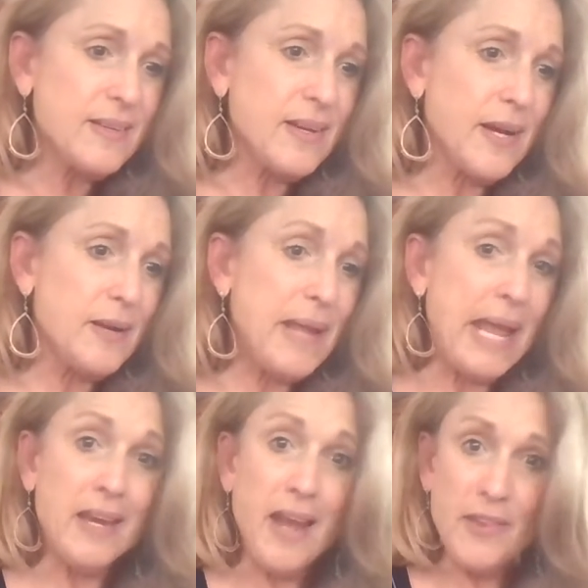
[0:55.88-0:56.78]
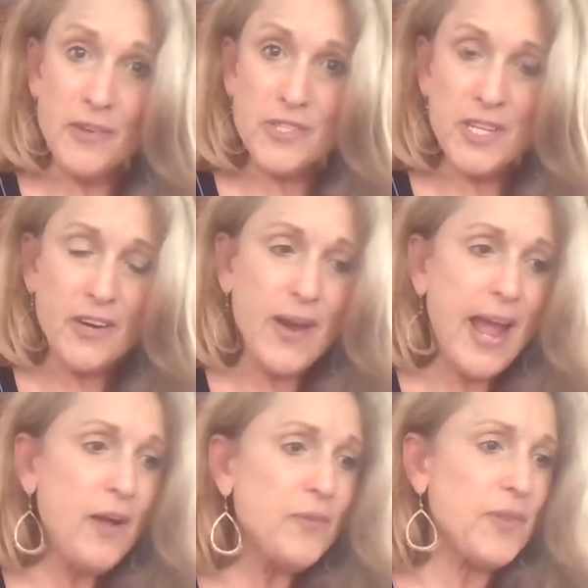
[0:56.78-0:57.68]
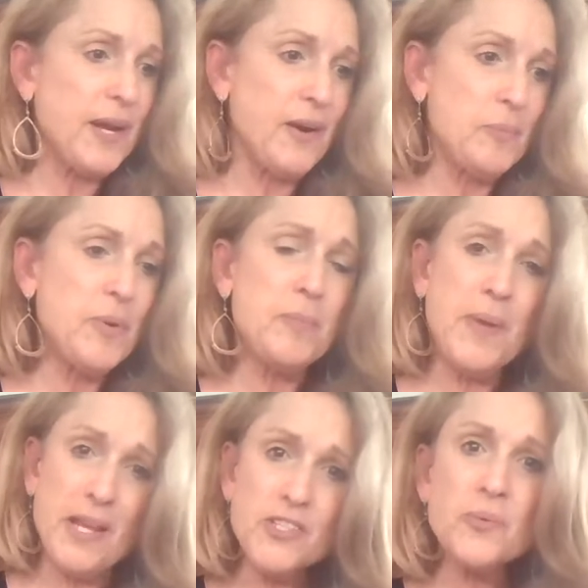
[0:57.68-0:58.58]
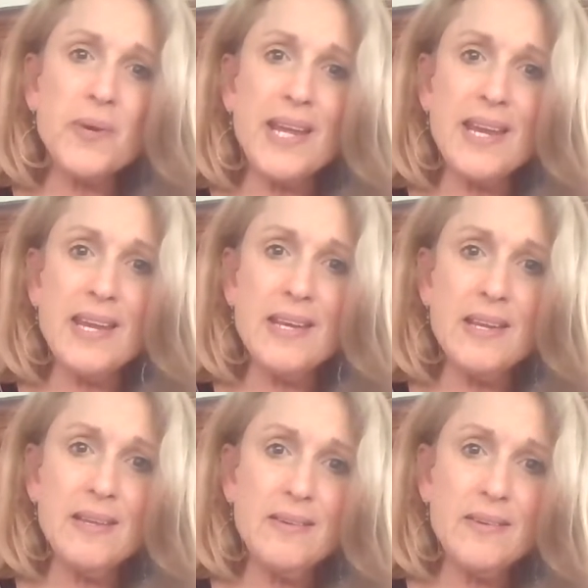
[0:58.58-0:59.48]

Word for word: Um, and others that are out there perpetuating